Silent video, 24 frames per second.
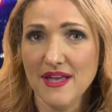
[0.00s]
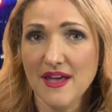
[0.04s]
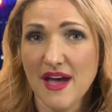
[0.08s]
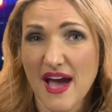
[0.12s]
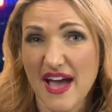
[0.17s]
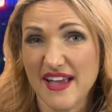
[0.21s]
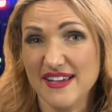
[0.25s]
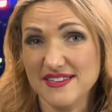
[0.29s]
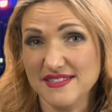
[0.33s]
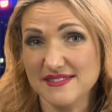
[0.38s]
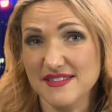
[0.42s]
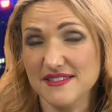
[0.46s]

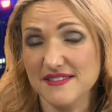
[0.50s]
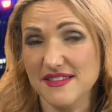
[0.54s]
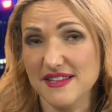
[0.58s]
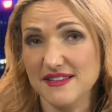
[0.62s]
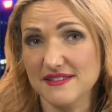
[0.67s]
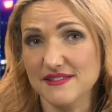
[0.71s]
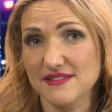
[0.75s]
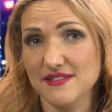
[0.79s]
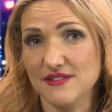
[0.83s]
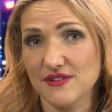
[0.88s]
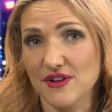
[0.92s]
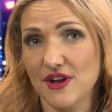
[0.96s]
I guess the
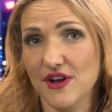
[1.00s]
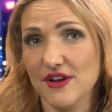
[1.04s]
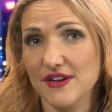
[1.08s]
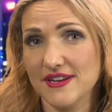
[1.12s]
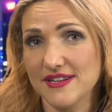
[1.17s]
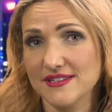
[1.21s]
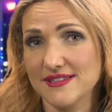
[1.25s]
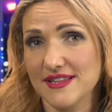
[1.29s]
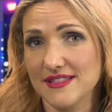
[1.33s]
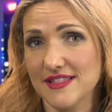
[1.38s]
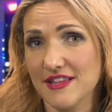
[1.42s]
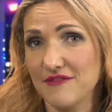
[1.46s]
thing to note
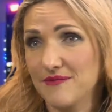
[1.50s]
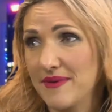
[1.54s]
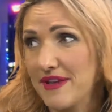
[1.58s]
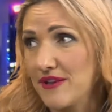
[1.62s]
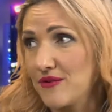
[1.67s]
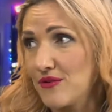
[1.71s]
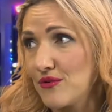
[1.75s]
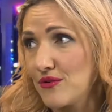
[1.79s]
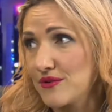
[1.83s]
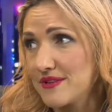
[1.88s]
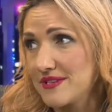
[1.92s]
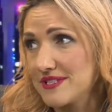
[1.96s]
is that they've
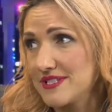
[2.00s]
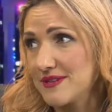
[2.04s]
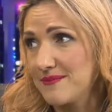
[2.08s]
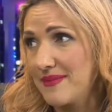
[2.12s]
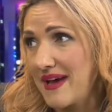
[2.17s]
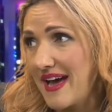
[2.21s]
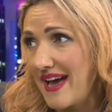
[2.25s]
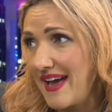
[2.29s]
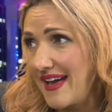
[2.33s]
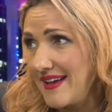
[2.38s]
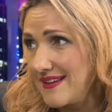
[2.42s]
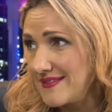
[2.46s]
been ordered to
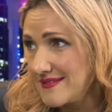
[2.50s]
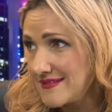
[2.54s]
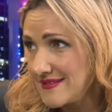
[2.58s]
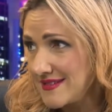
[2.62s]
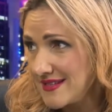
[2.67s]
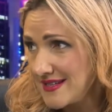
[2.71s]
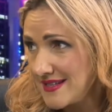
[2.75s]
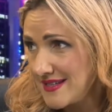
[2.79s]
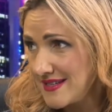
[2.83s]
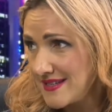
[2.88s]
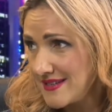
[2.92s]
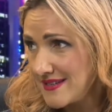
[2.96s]
pay
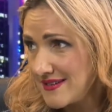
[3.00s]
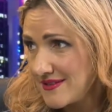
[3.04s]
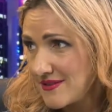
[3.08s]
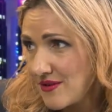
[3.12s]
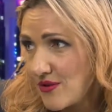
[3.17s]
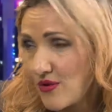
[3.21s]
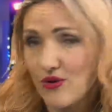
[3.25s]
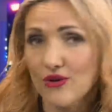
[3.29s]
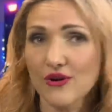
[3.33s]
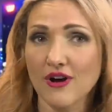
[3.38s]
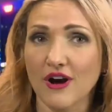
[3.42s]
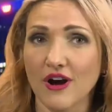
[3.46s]

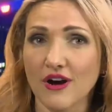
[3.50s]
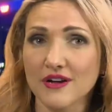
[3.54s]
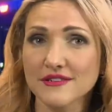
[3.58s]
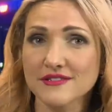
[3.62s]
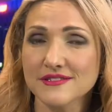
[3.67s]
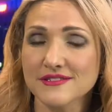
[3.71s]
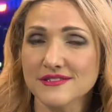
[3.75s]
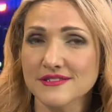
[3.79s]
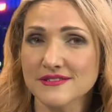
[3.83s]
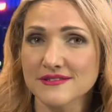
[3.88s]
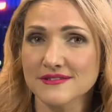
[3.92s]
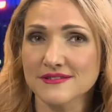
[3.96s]
all
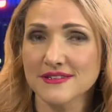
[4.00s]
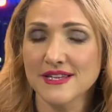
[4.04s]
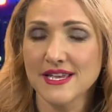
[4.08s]
costs.